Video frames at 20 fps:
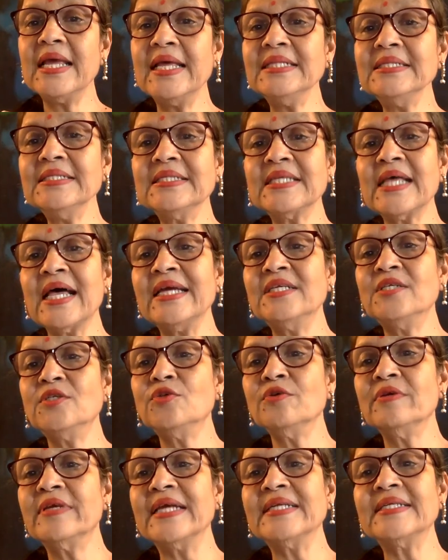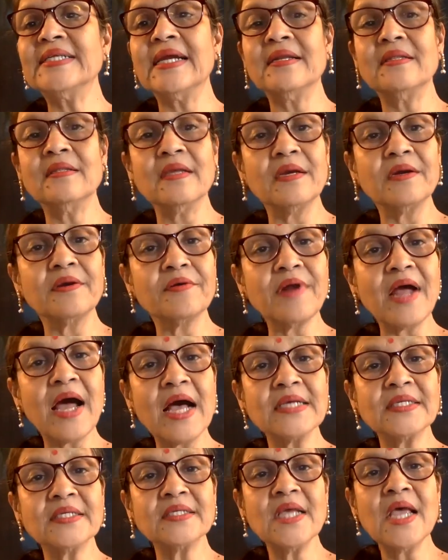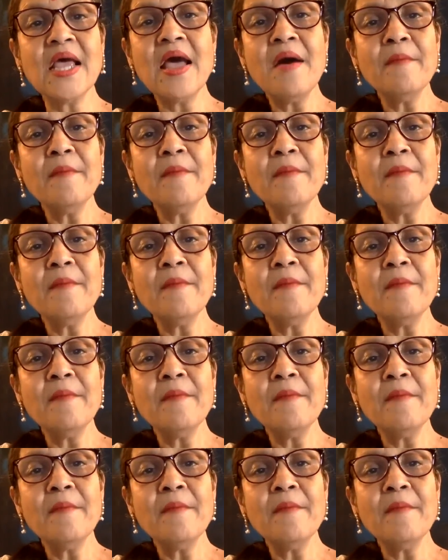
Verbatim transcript: hillside to get at the grass,